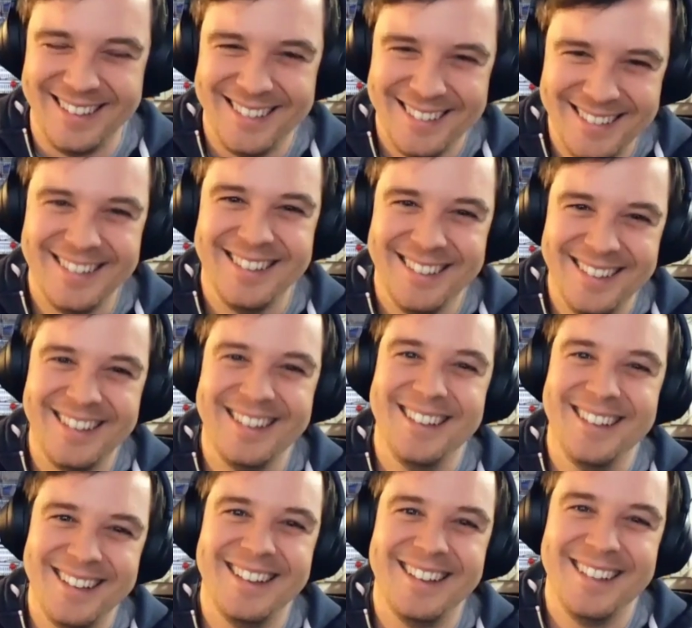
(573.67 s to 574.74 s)
like it was just
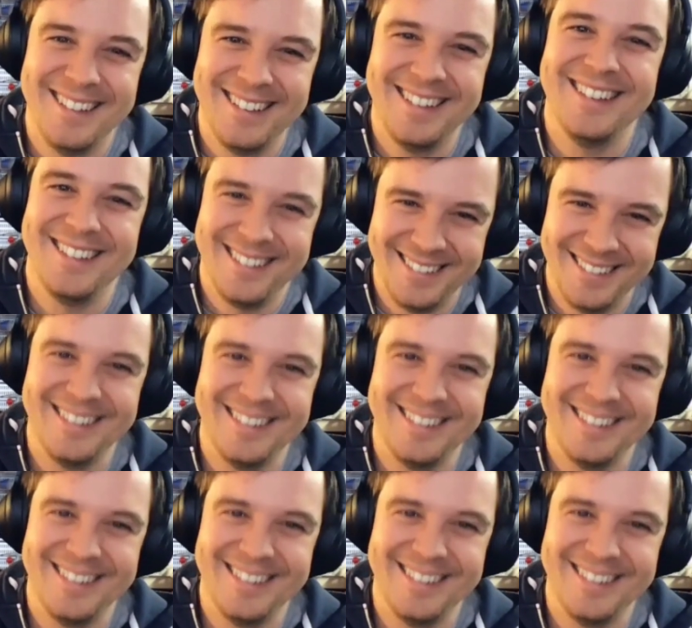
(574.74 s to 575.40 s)
so much changing from